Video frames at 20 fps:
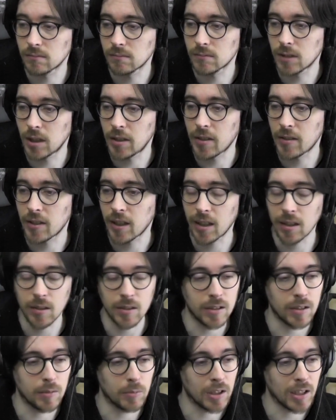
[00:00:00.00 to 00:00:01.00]
that you think
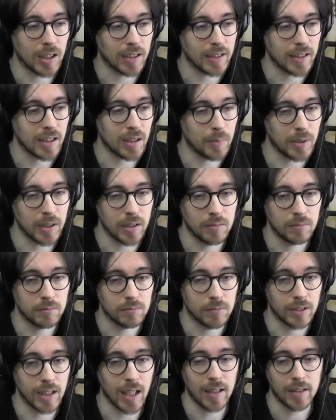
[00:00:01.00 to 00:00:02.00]
you would like to hear me
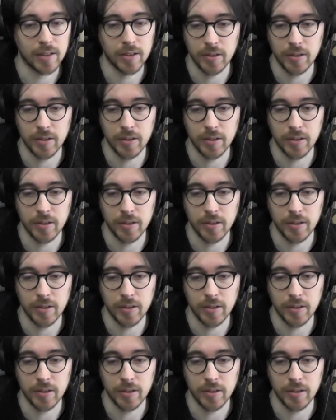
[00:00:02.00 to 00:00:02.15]
react